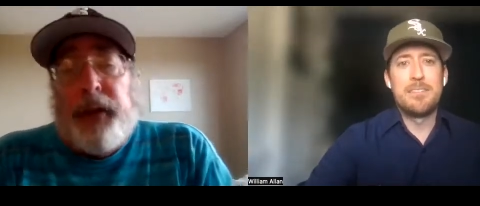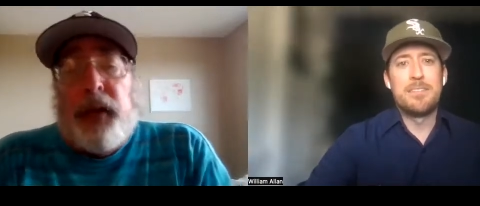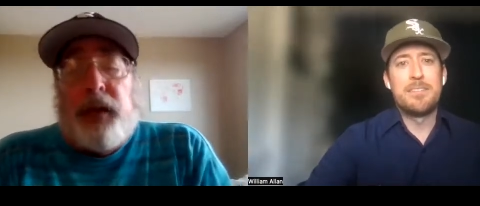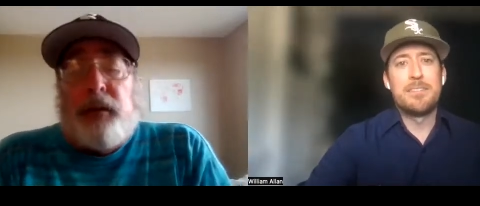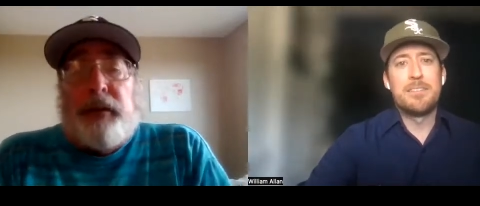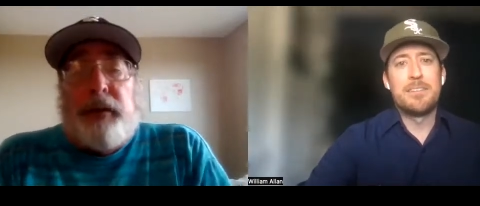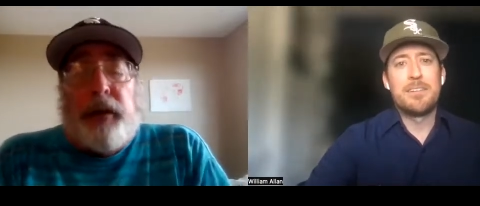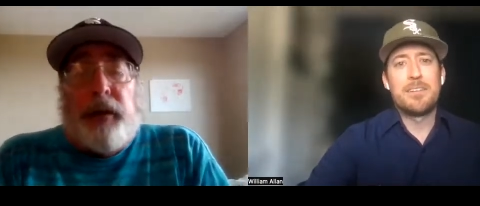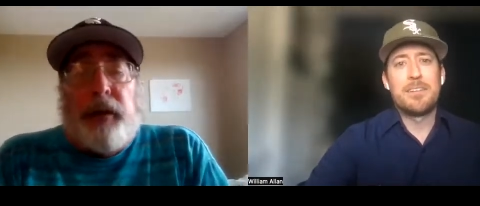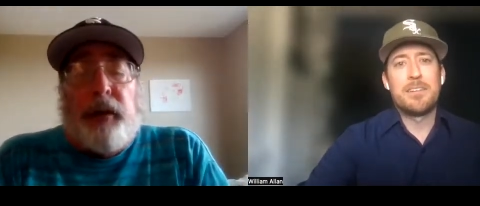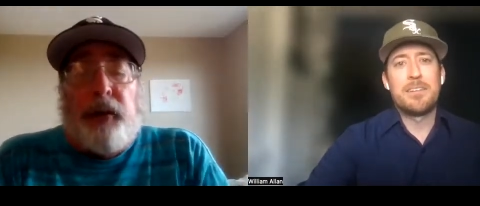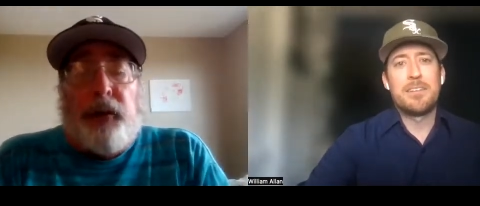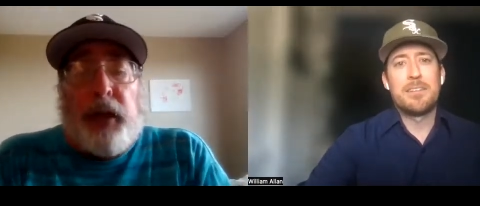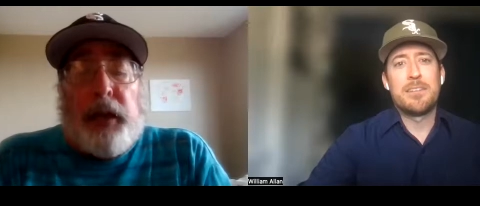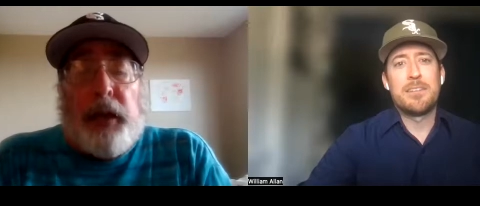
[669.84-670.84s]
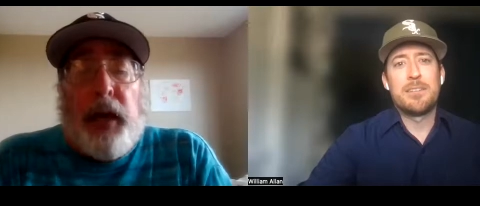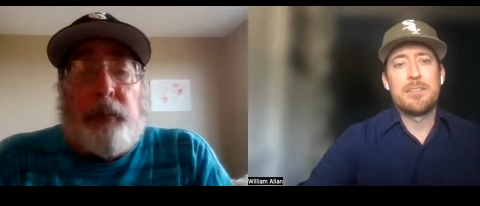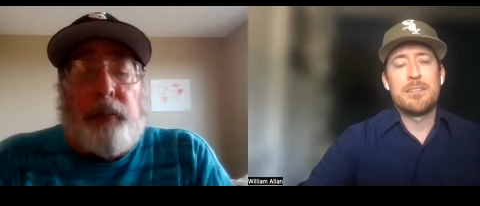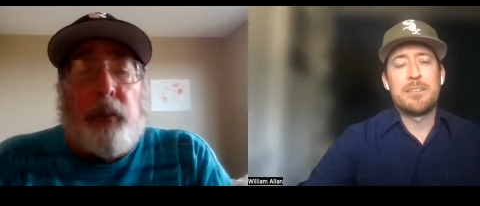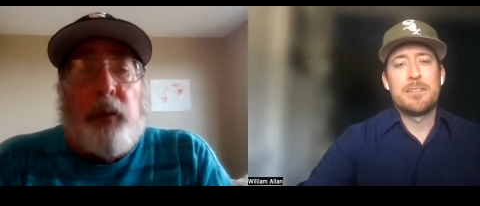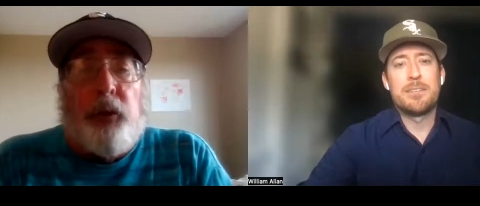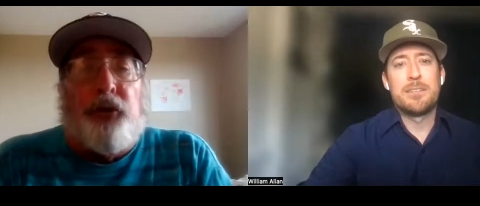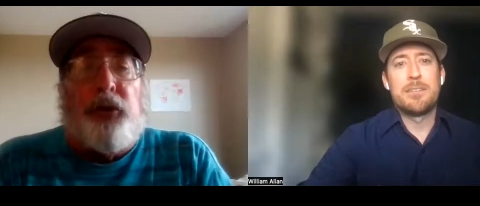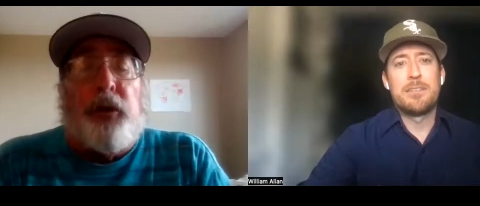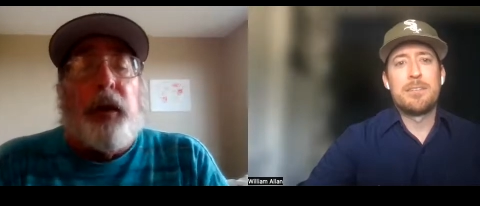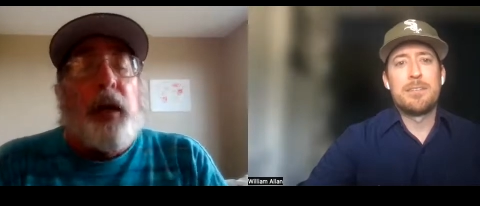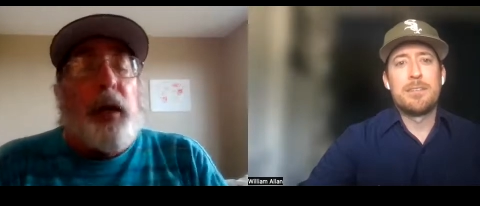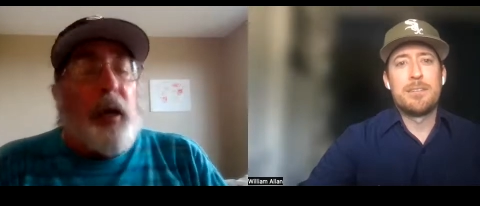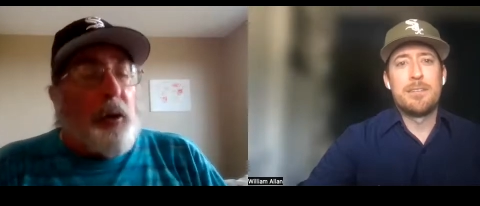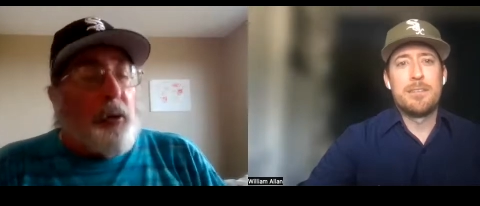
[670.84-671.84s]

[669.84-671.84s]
Speaker 1: he hasn't done anything yet. But we'll see.